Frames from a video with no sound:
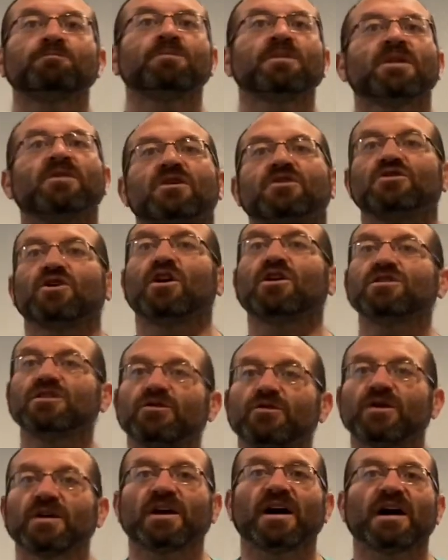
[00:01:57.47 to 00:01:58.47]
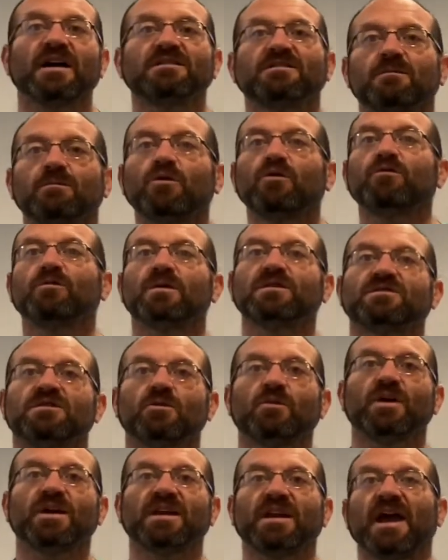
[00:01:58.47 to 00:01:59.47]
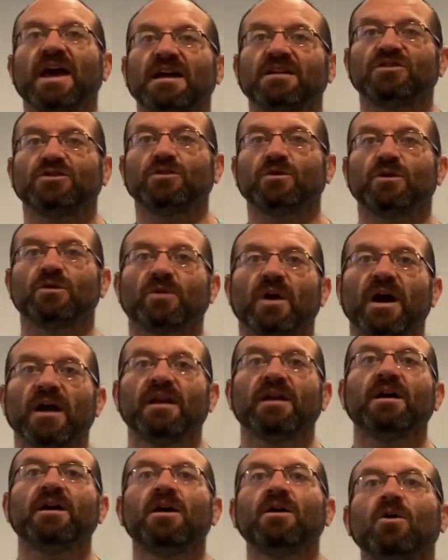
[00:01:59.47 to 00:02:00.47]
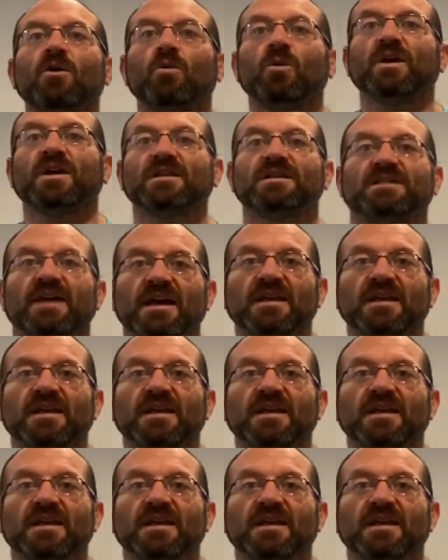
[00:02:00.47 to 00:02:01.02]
there's all different kinds of movements that we can add to it, right? We can take